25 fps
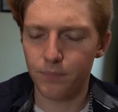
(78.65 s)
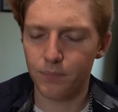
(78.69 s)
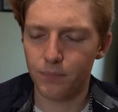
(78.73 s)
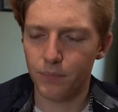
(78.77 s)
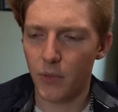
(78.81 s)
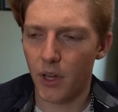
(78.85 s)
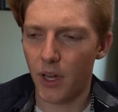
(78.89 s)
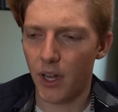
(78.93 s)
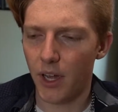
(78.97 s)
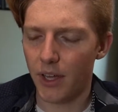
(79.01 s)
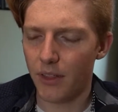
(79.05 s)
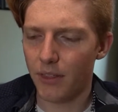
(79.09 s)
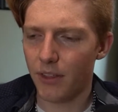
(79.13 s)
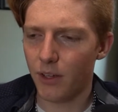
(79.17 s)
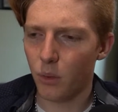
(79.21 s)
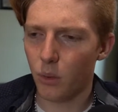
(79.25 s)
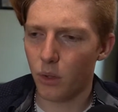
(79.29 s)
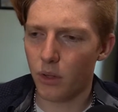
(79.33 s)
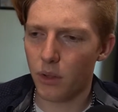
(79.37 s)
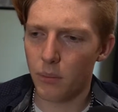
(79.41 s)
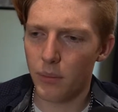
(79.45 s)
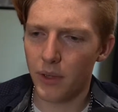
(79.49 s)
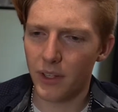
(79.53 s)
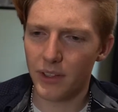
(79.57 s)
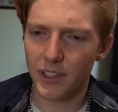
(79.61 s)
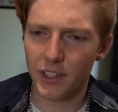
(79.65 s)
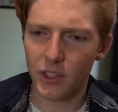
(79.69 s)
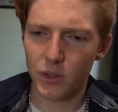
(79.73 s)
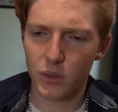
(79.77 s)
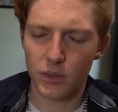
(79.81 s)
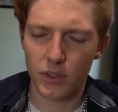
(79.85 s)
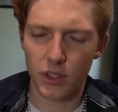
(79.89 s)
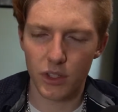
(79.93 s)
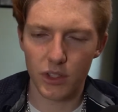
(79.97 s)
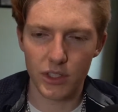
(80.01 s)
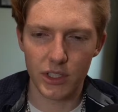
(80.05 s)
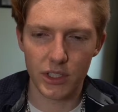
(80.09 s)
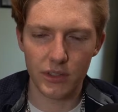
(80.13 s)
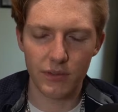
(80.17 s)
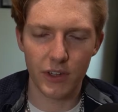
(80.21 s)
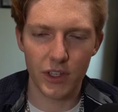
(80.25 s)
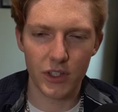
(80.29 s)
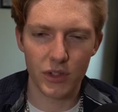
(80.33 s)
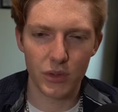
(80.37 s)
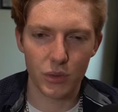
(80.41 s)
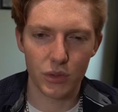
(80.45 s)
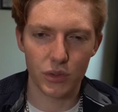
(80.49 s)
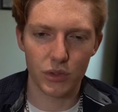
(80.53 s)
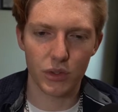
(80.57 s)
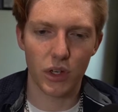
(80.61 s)
one of the big things was our
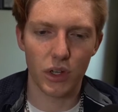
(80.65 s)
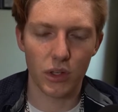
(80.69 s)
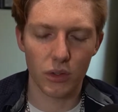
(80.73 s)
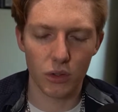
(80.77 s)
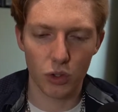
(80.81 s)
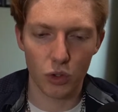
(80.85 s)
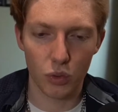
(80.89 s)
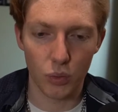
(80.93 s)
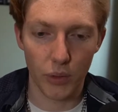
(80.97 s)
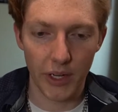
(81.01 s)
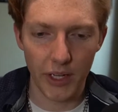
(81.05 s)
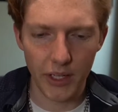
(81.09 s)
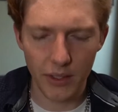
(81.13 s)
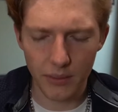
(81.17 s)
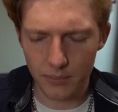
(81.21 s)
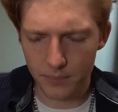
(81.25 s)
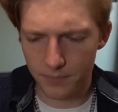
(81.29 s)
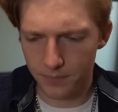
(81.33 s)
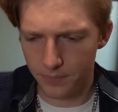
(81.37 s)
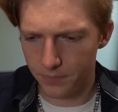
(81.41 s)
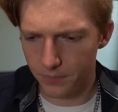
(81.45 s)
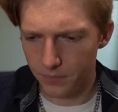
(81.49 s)
defense was great